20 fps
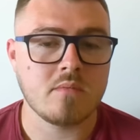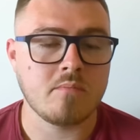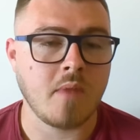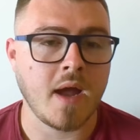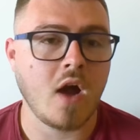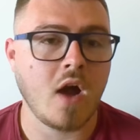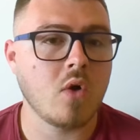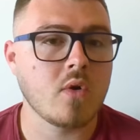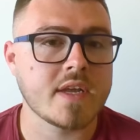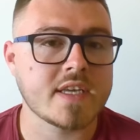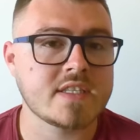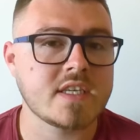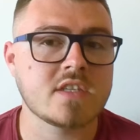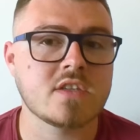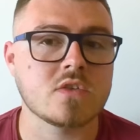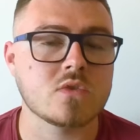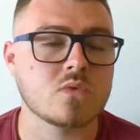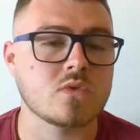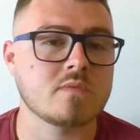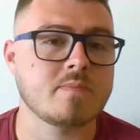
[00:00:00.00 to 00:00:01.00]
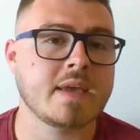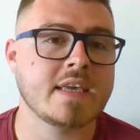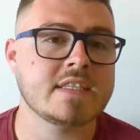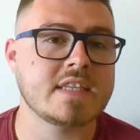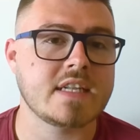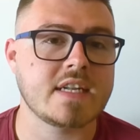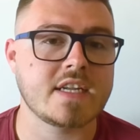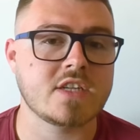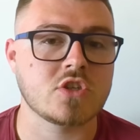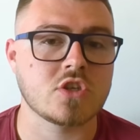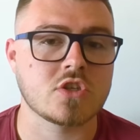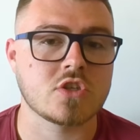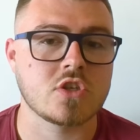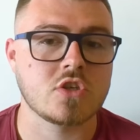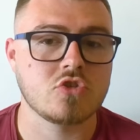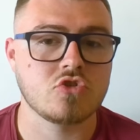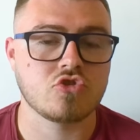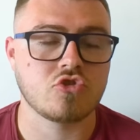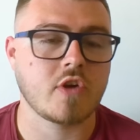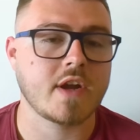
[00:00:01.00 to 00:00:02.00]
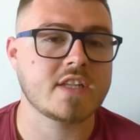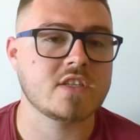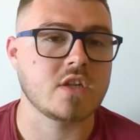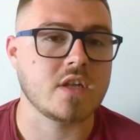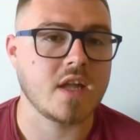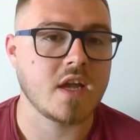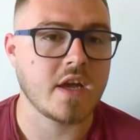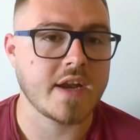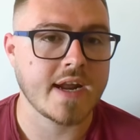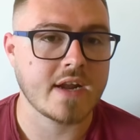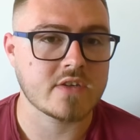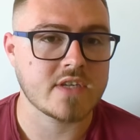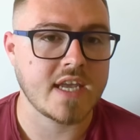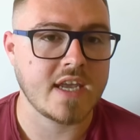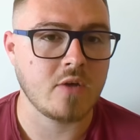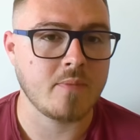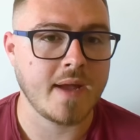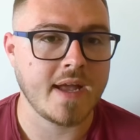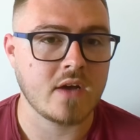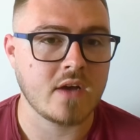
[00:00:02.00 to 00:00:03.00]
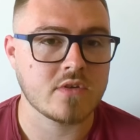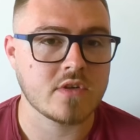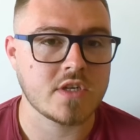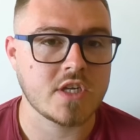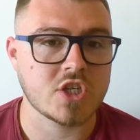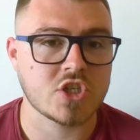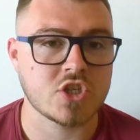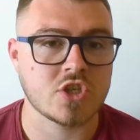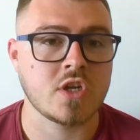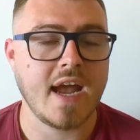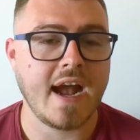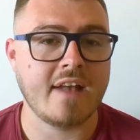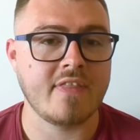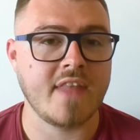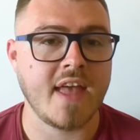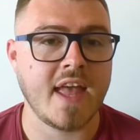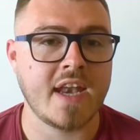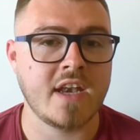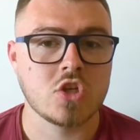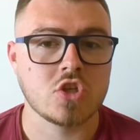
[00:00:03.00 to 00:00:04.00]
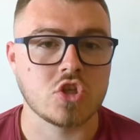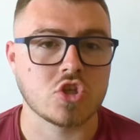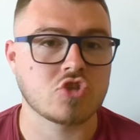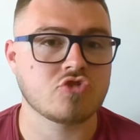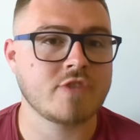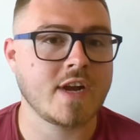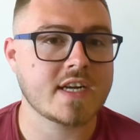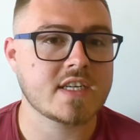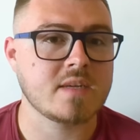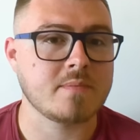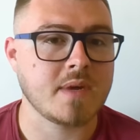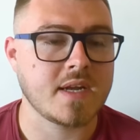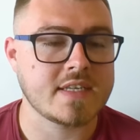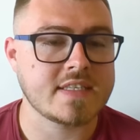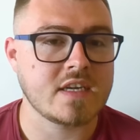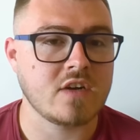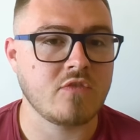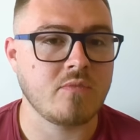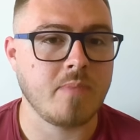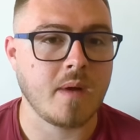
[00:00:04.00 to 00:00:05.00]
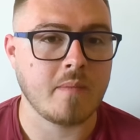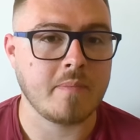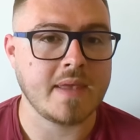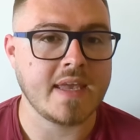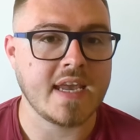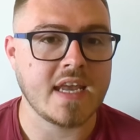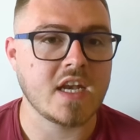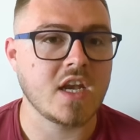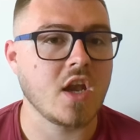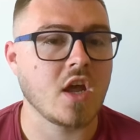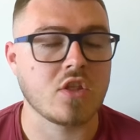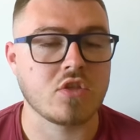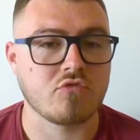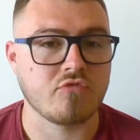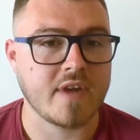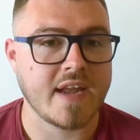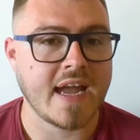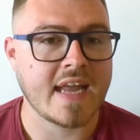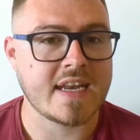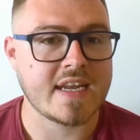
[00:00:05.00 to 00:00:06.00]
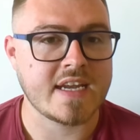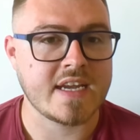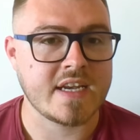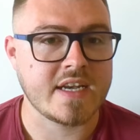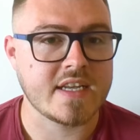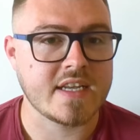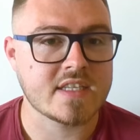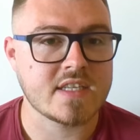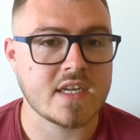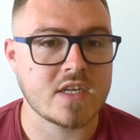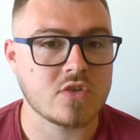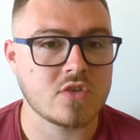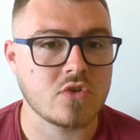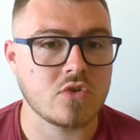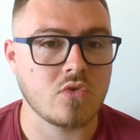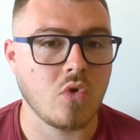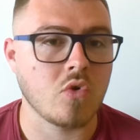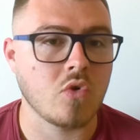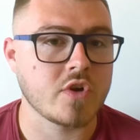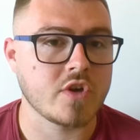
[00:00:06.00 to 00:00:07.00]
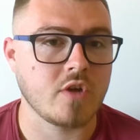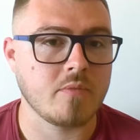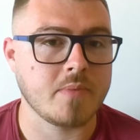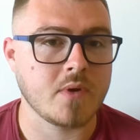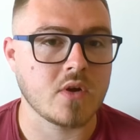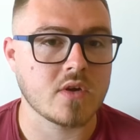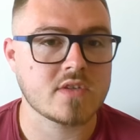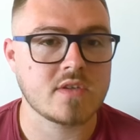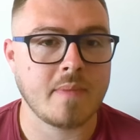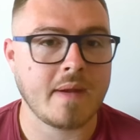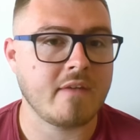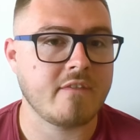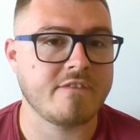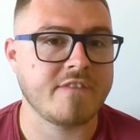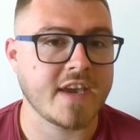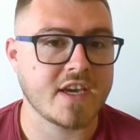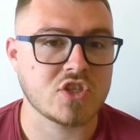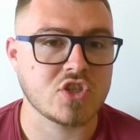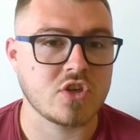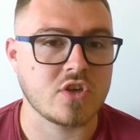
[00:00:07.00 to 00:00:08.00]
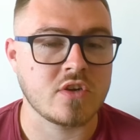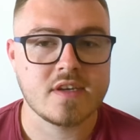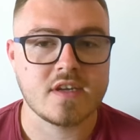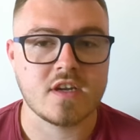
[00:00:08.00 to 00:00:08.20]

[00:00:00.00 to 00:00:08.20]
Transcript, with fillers: My whole existence was basically just trying to learn how to heal my health condition and then distracting myself by being in another reality, listening to audiobooks about fiction.